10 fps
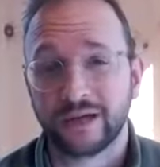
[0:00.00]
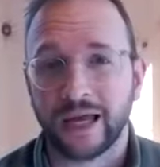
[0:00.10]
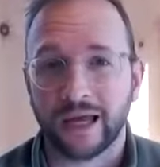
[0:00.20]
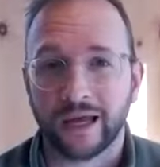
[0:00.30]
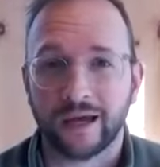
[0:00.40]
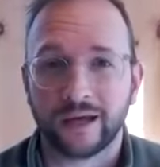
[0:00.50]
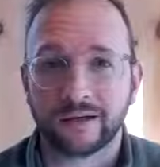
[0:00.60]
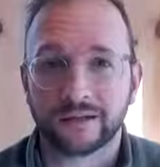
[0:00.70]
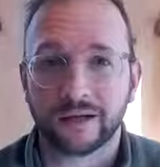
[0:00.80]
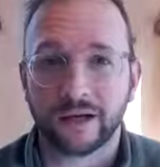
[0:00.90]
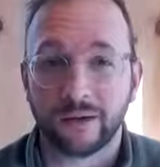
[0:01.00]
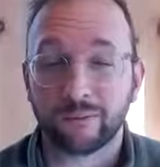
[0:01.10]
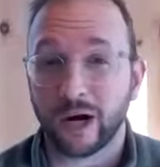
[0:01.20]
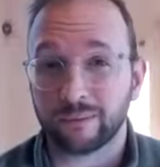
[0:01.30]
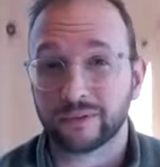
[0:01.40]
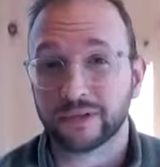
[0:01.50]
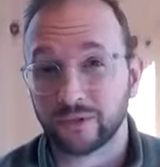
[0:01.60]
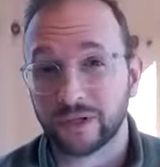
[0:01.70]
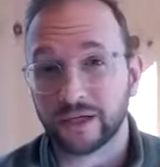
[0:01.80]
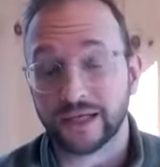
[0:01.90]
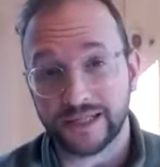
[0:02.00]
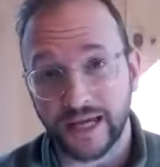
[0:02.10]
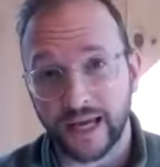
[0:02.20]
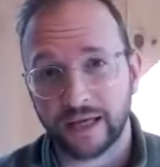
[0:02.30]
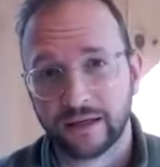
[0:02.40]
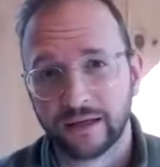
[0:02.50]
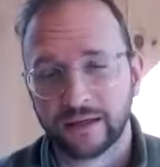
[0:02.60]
and probably do it in a day.